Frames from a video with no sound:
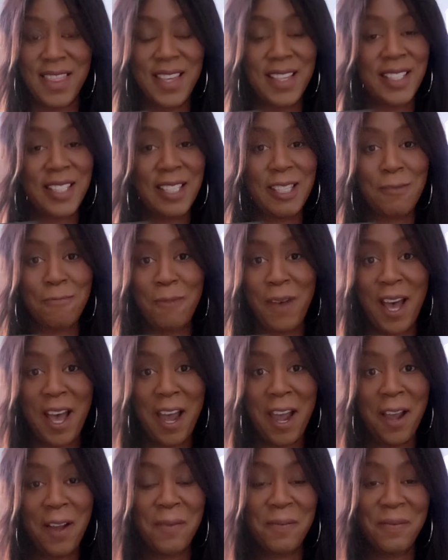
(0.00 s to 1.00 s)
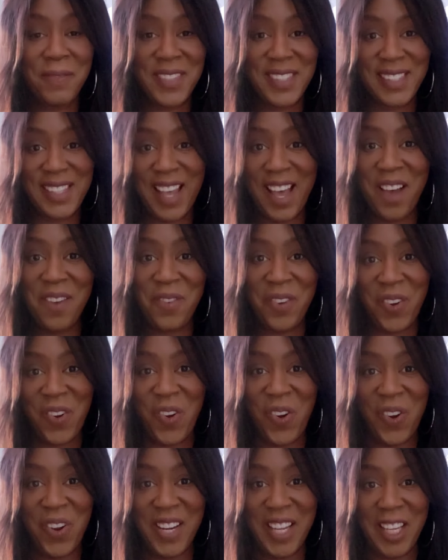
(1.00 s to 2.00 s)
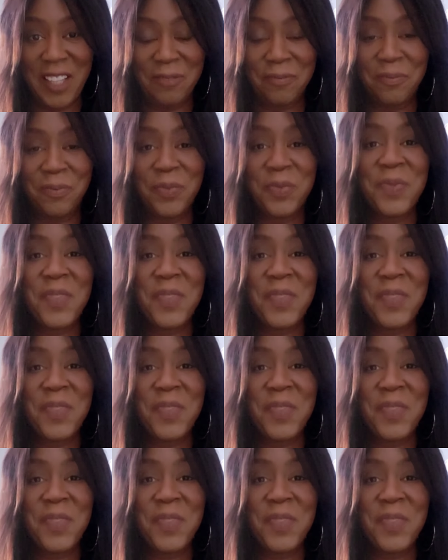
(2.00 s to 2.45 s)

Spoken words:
This is my sound recording